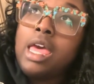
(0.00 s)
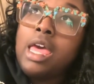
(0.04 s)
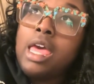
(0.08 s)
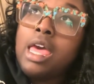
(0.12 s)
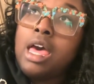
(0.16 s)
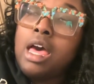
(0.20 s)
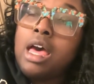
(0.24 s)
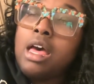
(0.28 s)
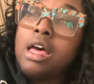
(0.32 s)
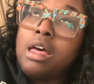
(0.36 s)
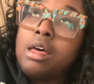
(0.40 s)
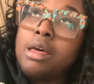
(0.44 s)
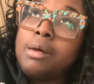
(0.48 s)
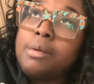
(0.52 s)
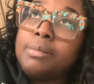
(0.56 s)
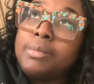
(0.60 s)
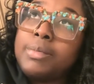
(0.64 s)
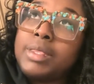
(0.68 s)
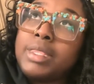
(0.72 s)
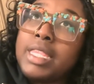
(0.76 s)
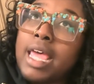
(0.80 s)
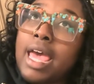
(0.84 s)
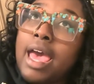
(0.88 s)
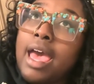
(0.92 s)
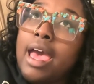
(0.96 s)

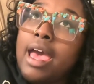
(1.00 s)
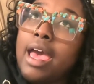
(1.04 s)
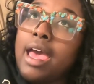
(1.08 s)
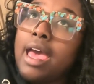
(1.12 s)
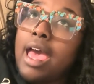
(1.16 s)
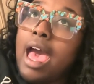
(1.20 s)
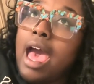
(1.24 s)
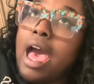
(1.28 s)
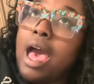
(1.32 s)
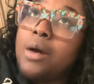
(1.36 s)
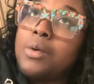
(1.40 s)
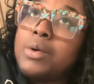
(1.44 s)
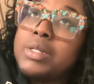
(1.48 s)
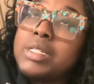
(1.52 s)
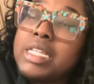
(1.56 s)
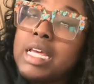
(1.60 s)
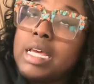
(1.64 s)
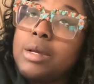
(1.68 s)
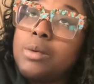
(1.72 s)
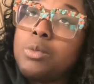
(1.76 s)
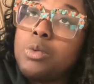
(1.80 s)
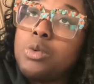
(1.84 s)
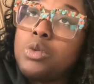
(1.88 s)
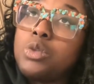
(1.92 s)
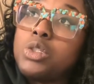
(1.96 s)
that I was
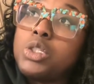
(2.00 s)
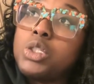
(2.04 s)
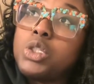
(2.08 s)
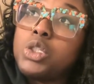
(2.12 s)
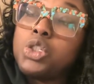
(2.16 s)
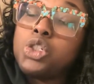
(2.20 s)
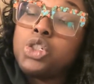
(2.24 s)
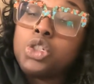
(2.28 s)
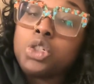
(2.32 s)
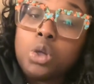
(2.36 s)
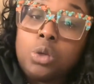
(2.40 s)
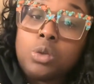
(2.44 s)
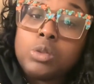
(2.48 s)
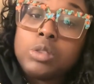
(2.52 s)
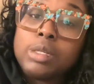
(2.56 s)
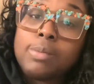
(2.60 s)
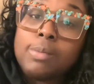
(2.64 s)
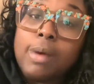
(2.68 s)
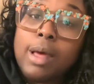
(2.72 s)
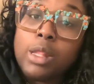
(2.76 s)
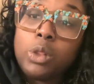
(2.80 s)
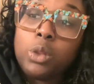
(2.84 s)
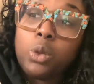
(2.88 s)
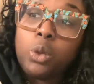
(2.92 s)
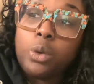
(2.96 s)
able to show to
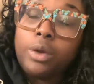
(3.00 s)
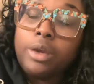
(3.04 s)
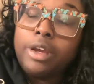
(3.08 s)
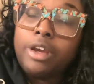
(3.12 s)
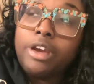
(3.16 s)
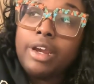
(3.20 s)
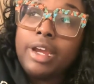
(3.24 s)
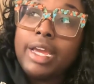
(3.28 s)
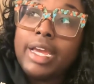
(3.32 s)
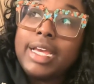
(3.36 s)
my lawyer,